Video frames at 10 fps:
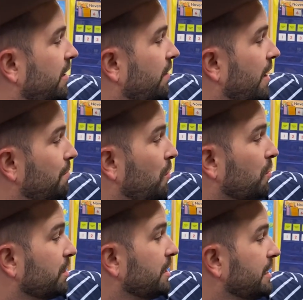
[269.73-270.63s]
That
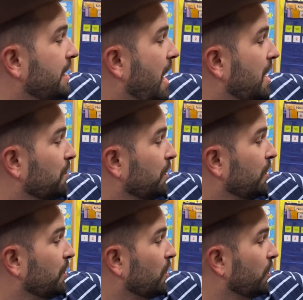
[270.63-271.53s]
morning, he got up
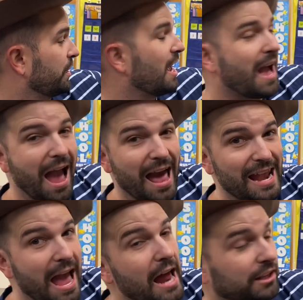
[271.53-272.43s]
really early,
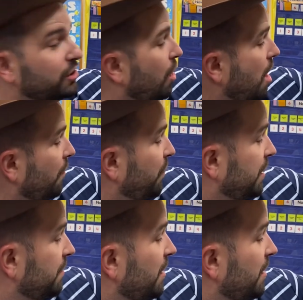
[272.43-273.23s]
hadn't had his coffee,